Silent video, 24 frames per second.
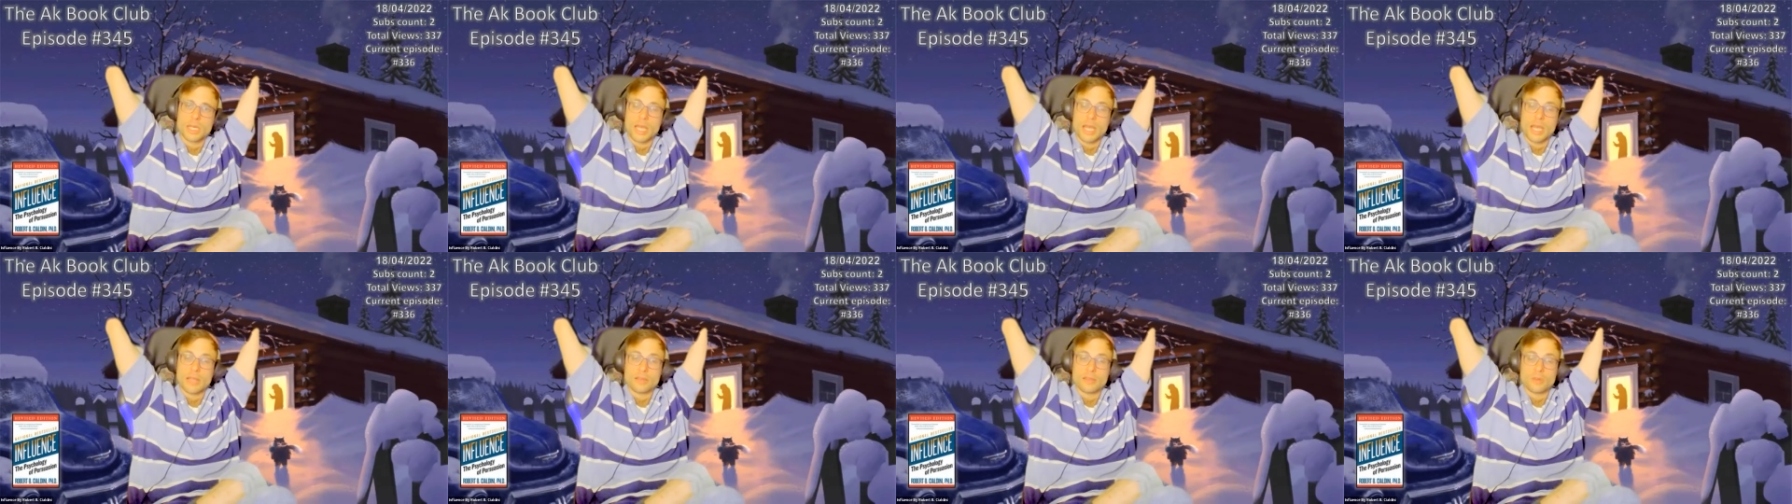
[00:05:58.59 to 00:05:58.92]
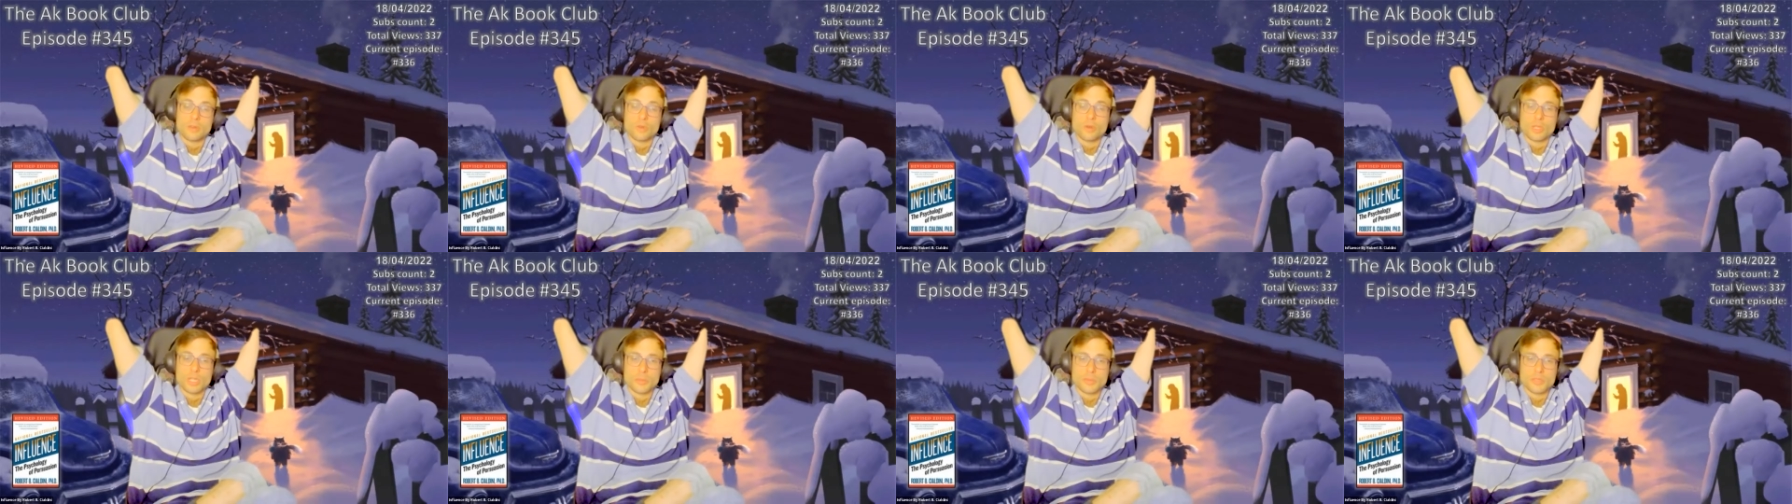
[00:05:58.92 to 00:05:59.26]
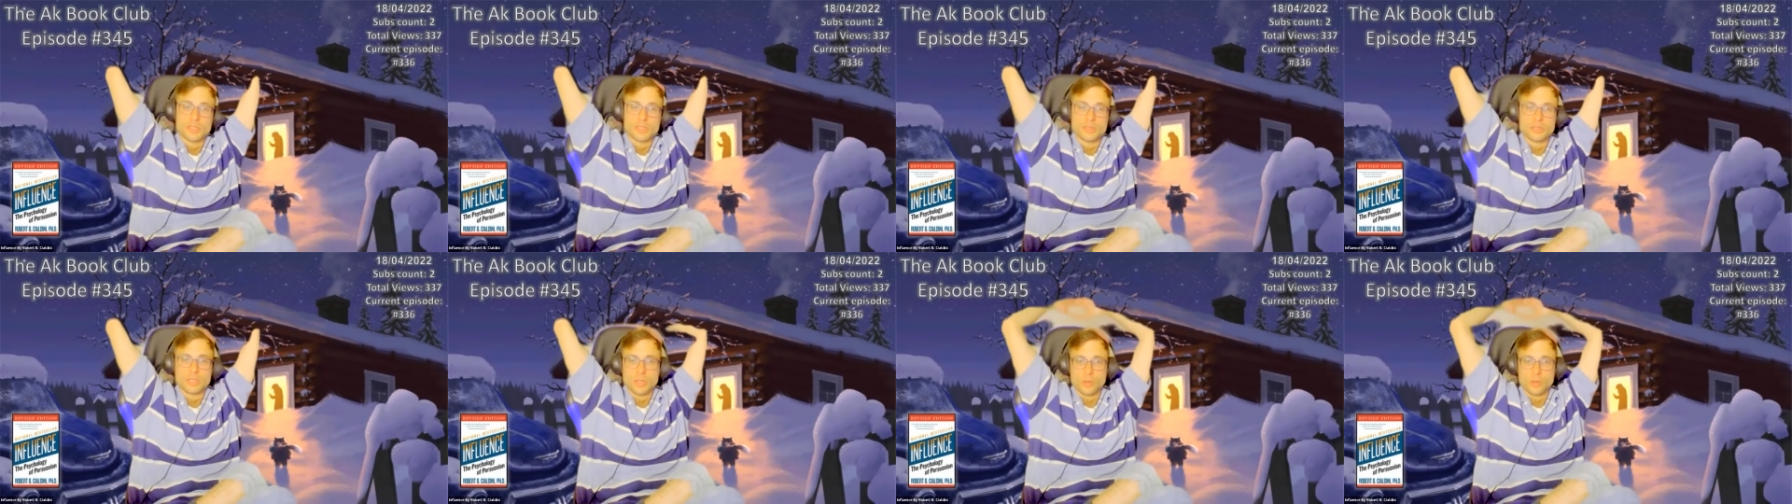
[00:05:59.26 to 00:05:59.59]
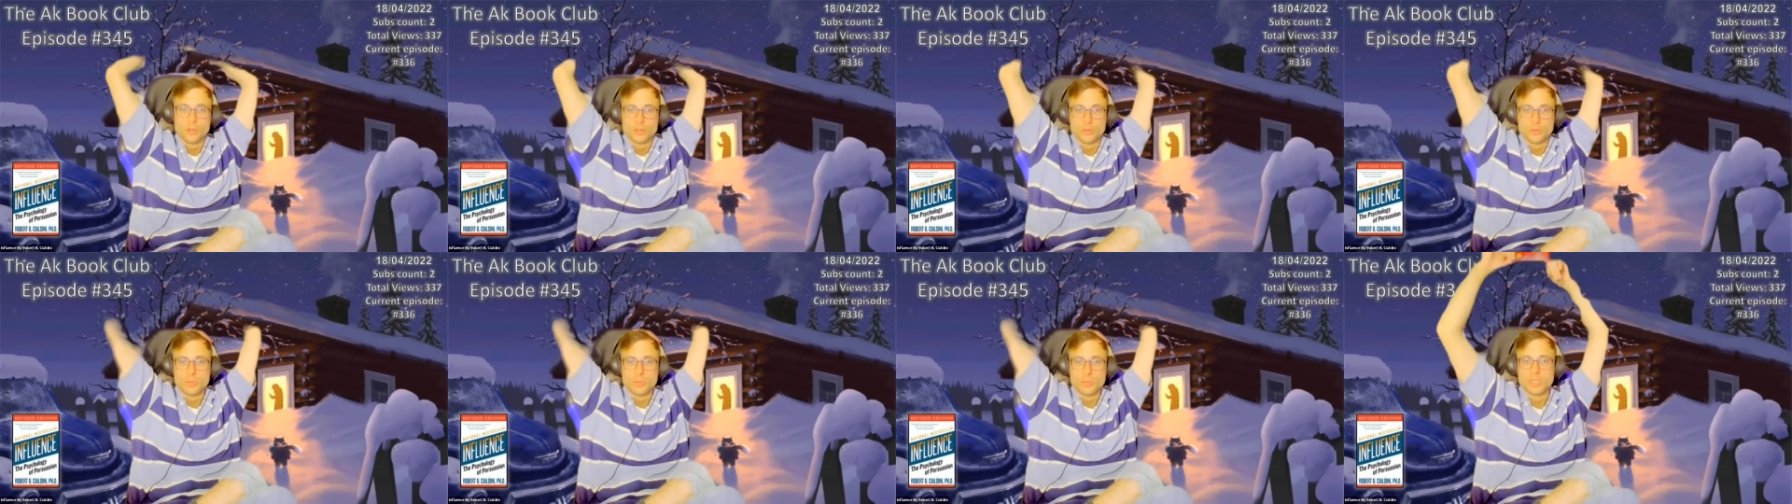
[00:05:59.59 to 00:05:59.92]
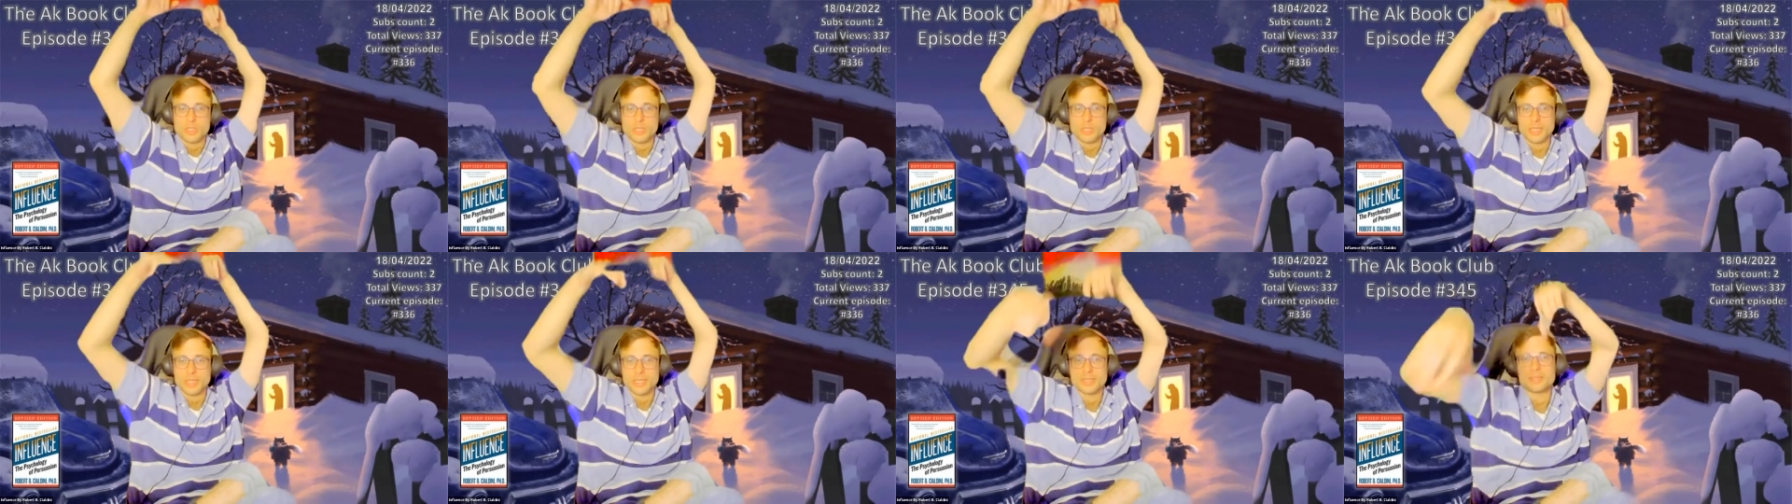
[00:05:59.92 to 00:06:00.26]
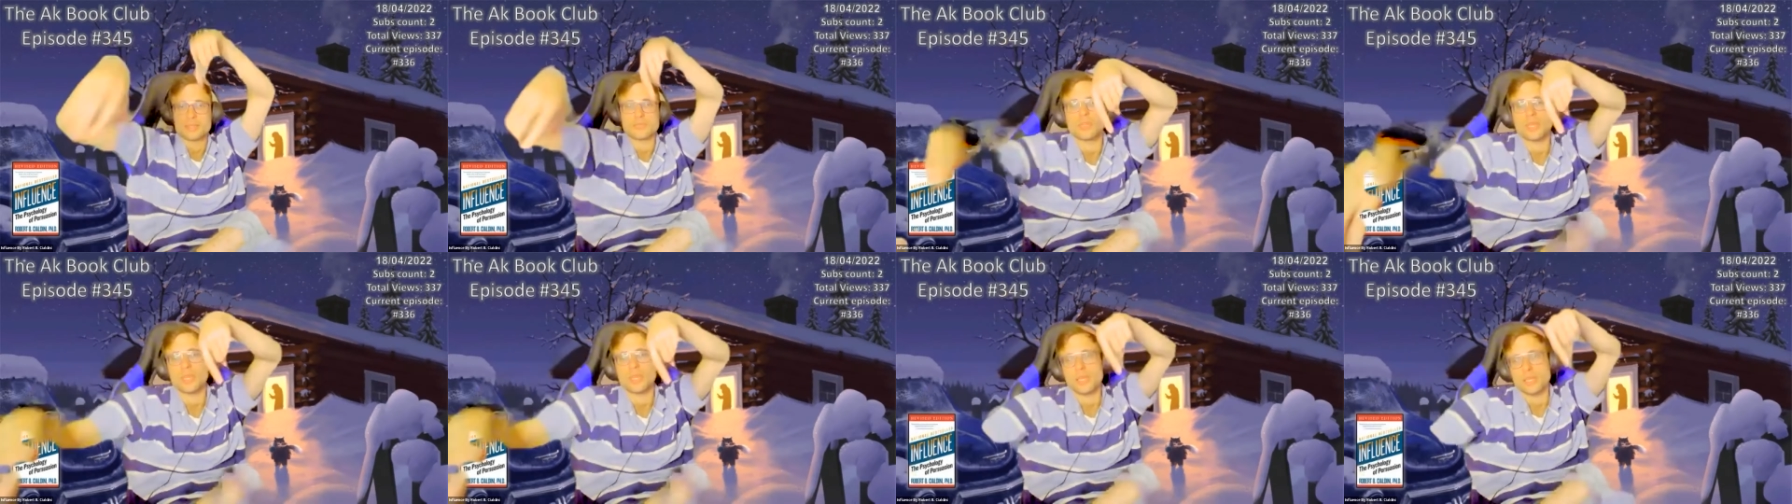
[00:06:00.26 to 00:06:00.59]
and the current episodes are going to be
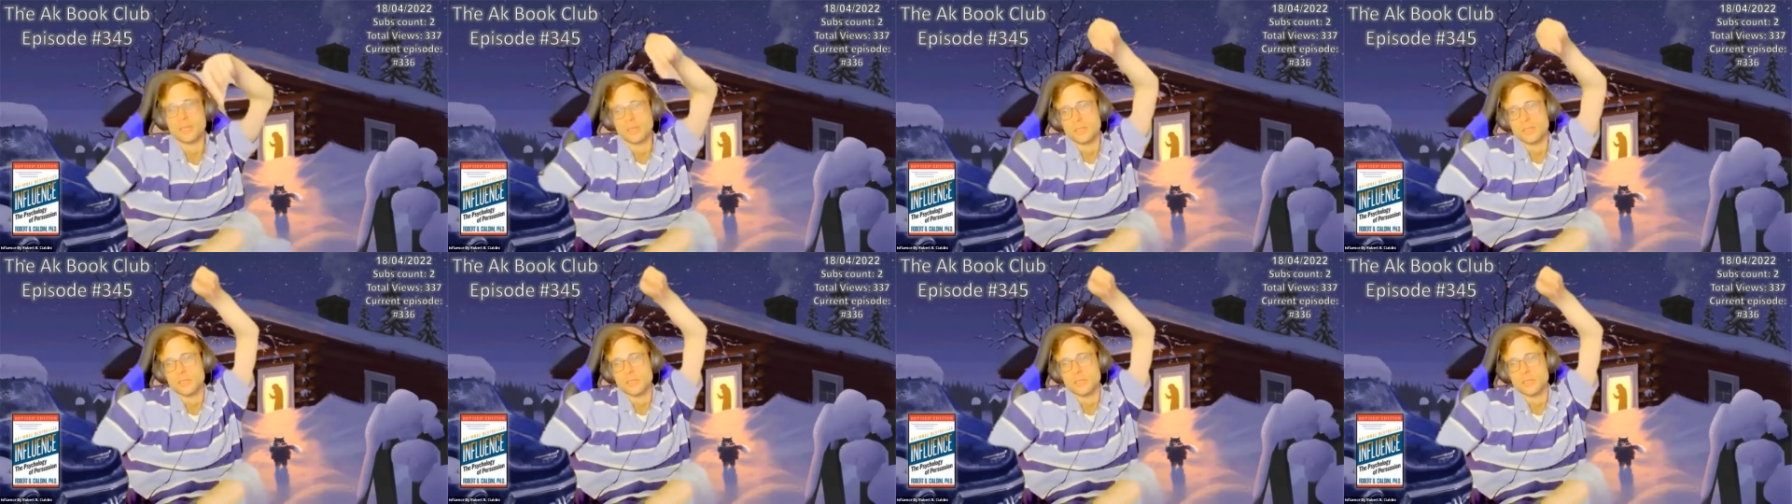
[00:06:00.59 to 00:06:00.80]
released today.